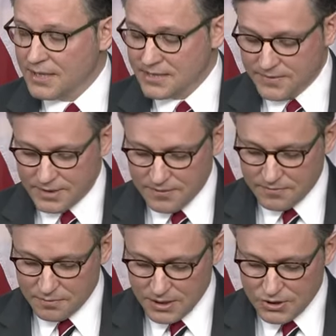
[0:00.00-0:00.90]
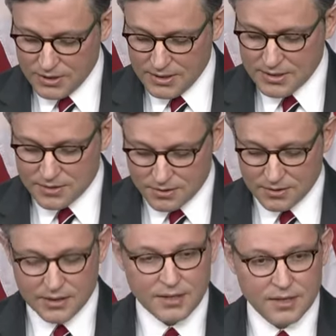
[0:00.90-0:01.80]
classified information is
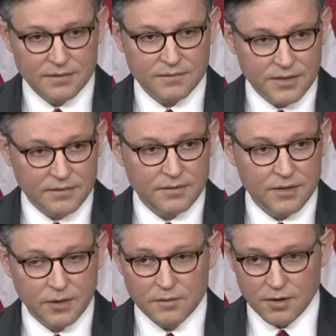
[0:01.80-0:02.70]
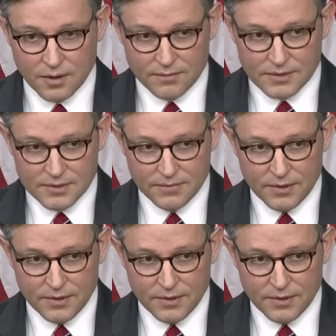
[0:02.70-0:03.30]
certainly unfit for the Oval Office.